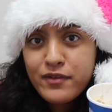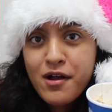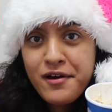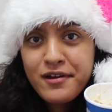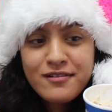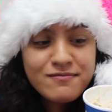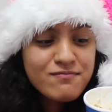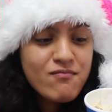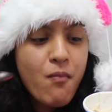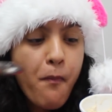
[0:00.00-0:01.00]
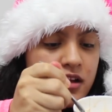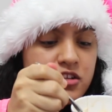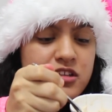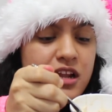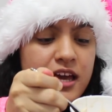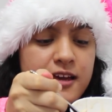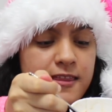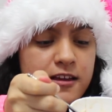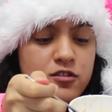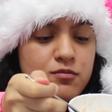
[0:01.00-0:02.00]
I just
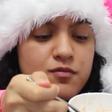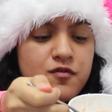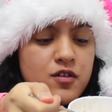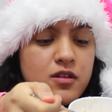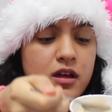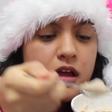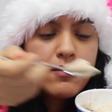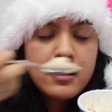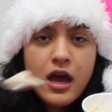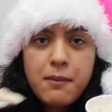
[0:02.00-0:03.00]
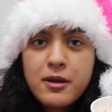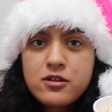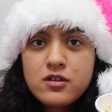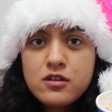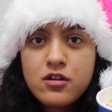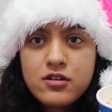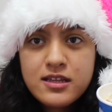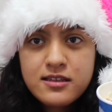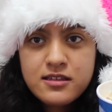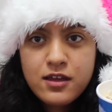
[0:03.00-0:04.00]
like that I mean, I'm not going to
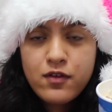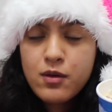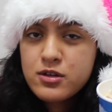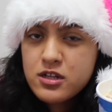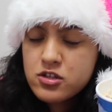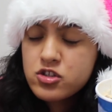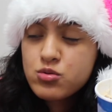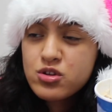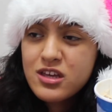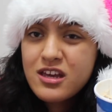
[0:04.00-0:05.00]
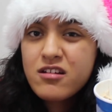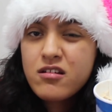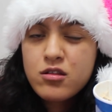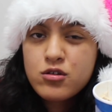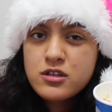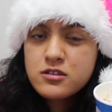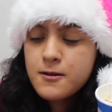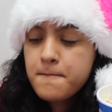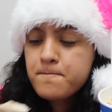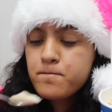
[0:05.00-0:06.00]
look at the TV, but I just want to hear the noise.